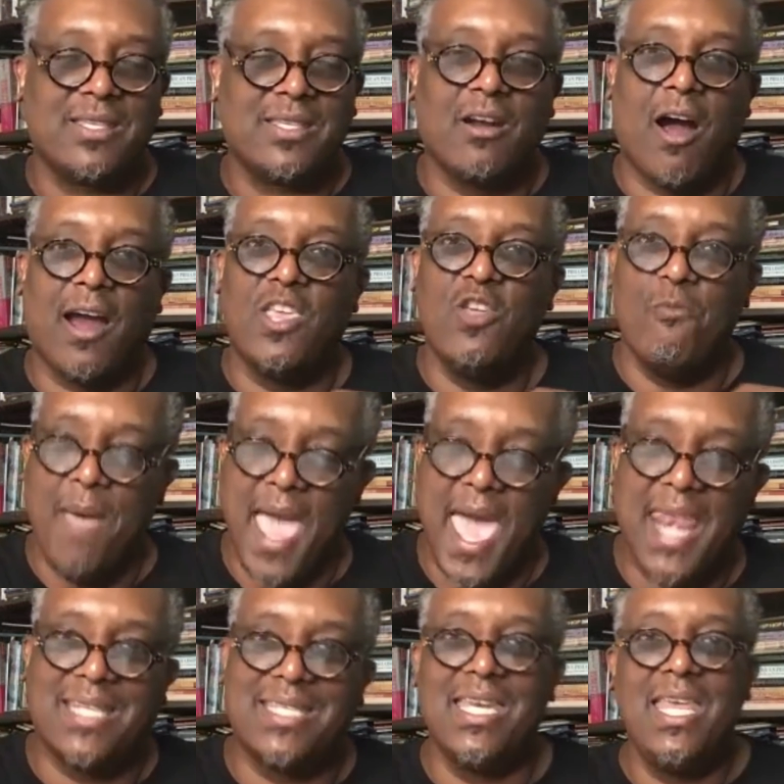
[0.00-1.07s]
our
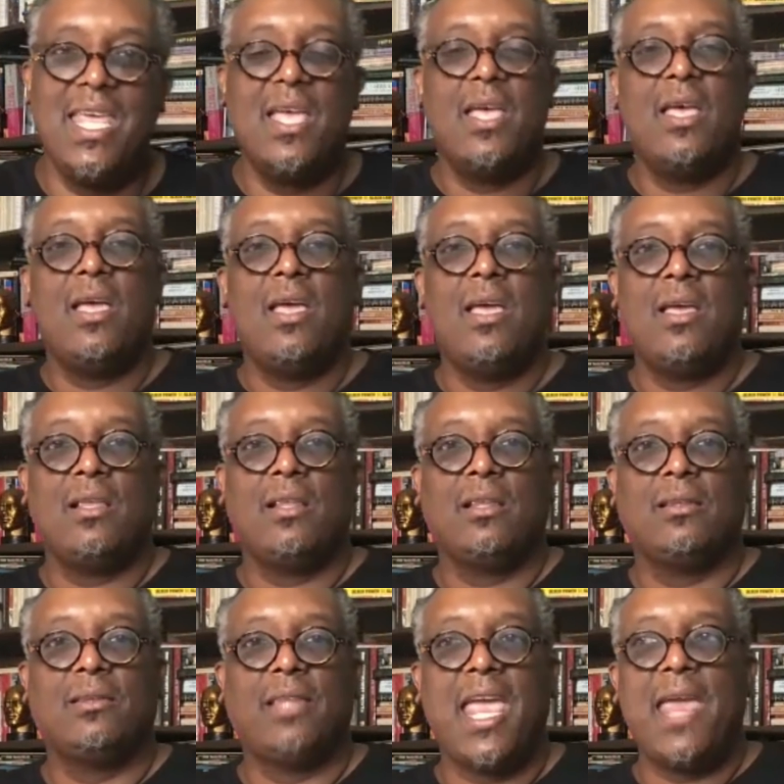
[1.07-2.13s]
humanity.
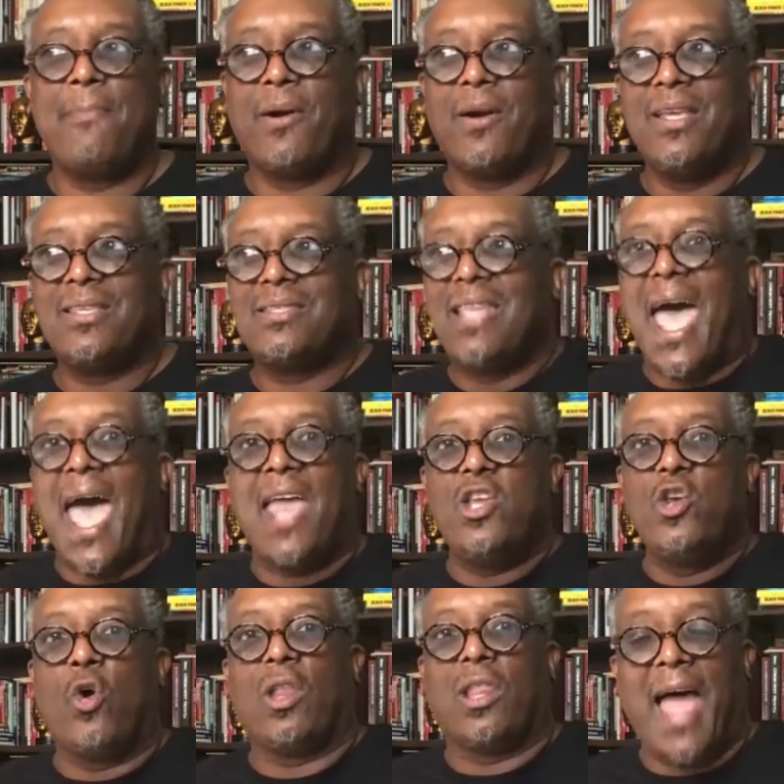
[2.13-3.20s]
Labor is not
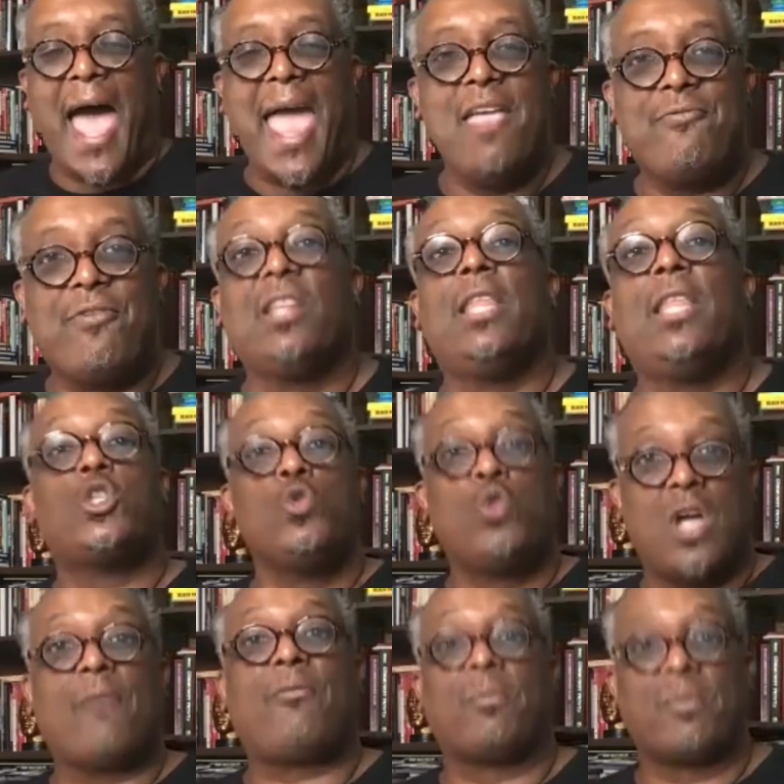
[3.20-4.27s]
your life unless you
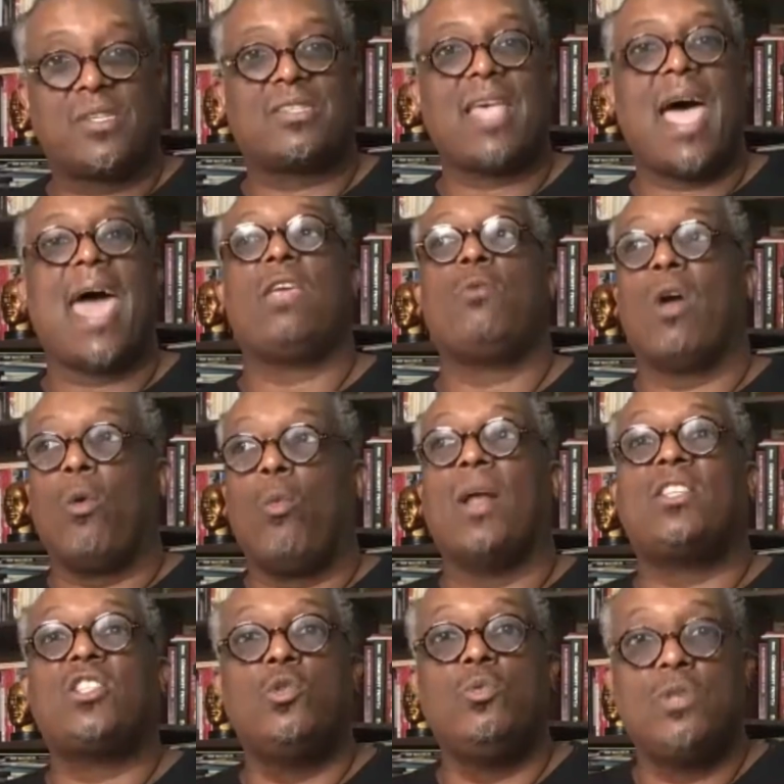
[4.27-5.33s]
come from a society where
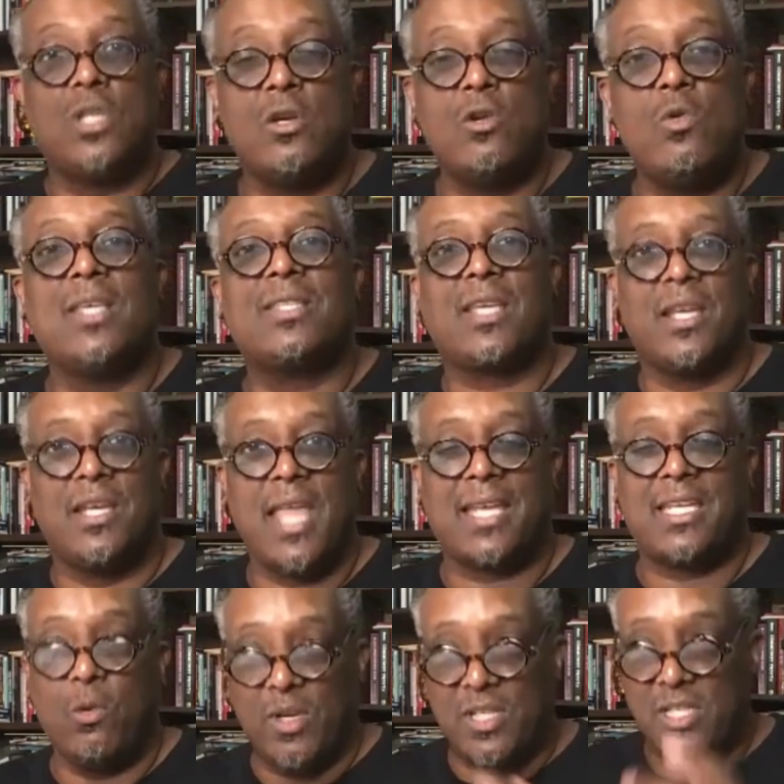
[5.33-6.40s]
what you do is
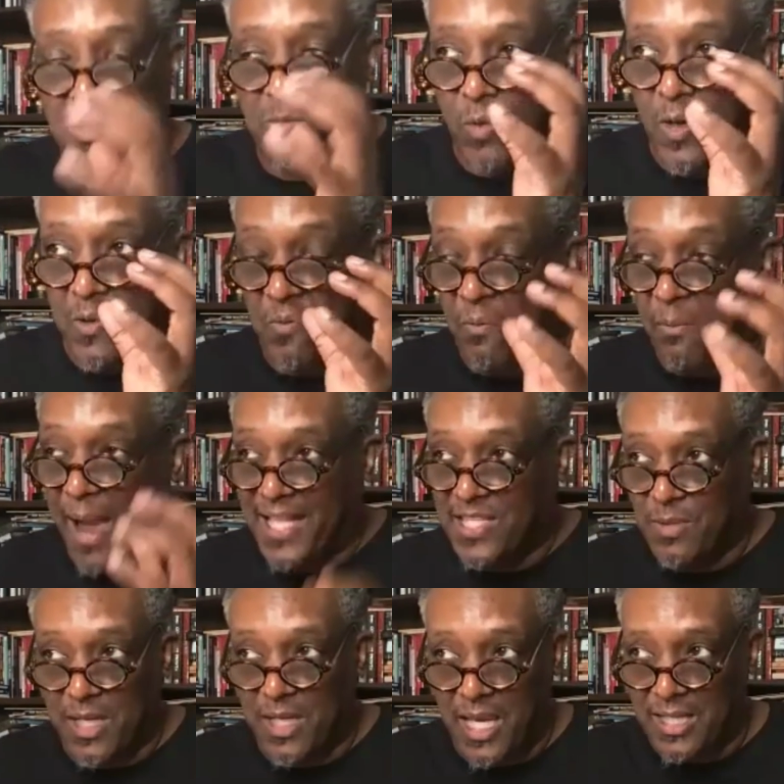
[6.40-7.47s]
connected, which is what reminds
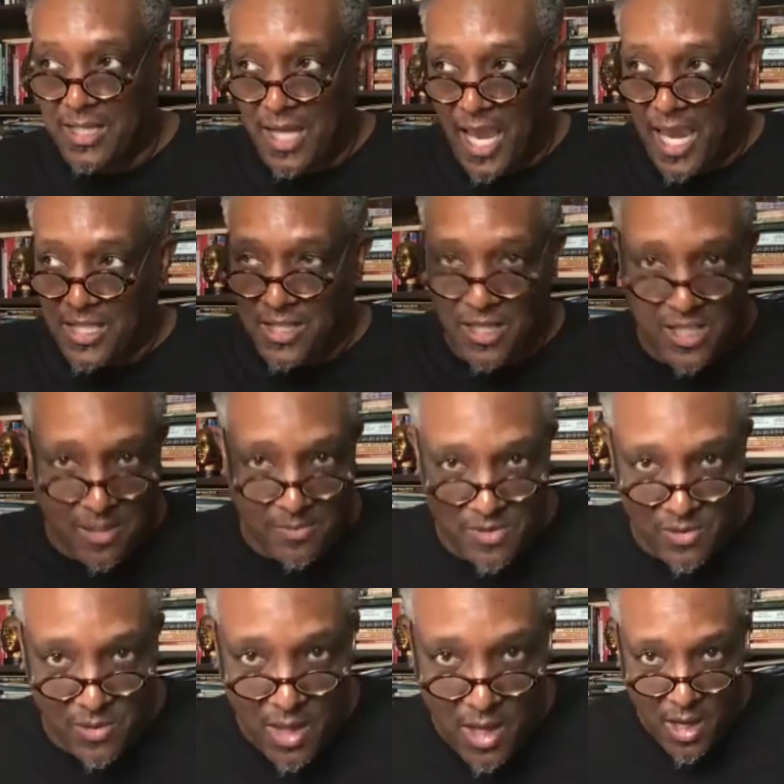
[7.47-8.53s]
me again to the ancient
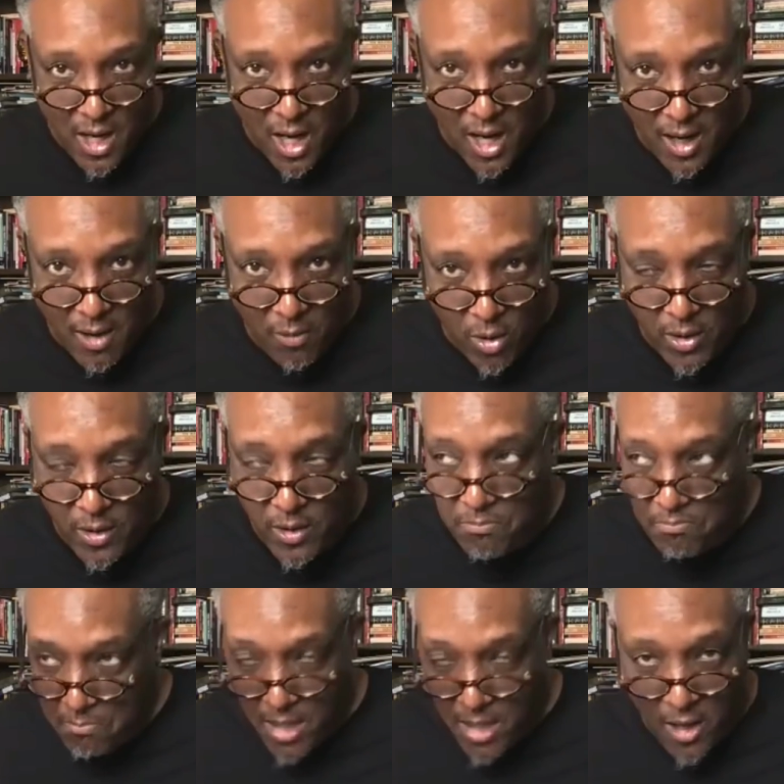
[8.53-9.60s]
Egyptian word
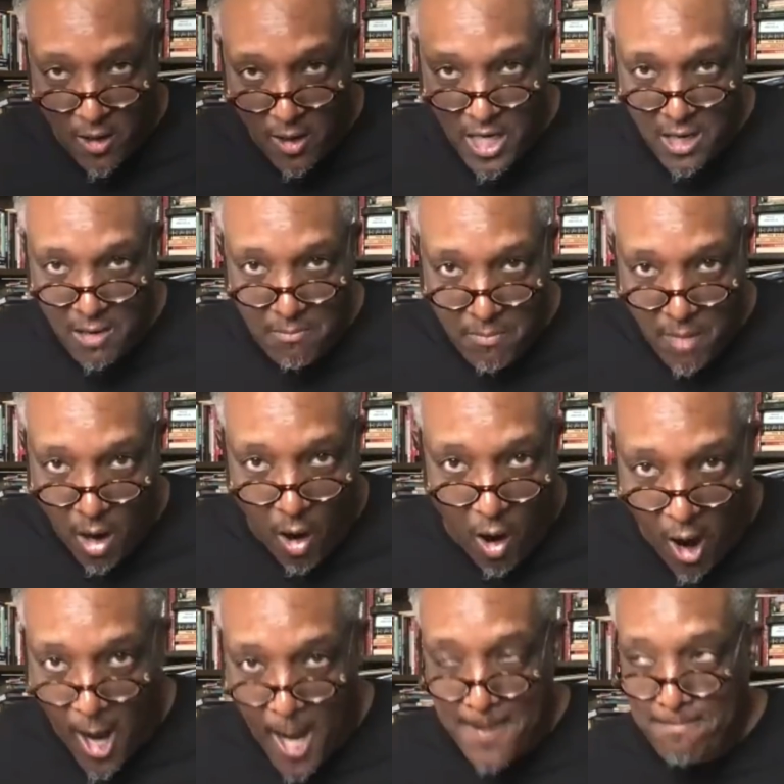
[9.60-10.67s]
mir,
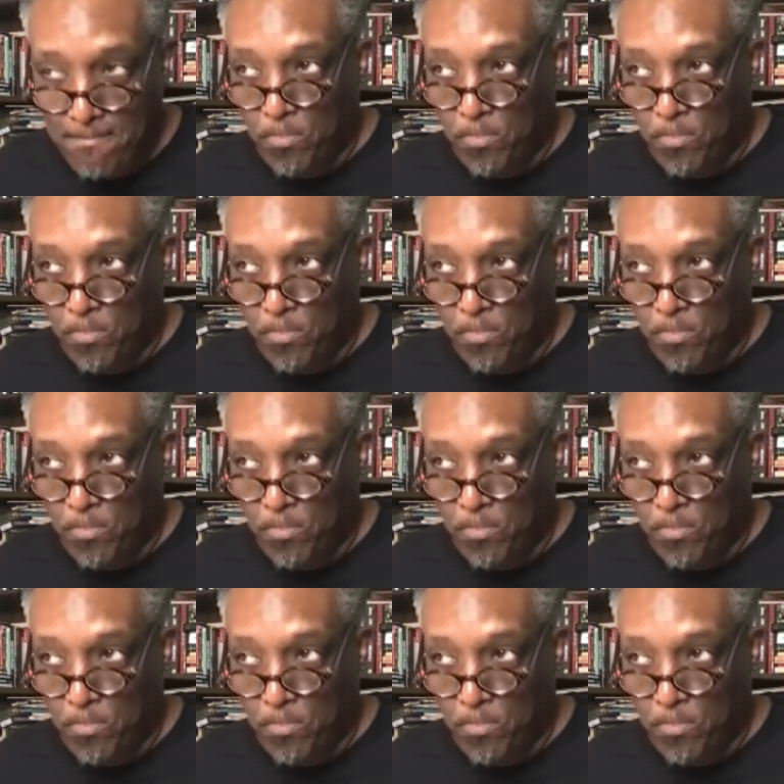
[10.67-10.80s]
M-R.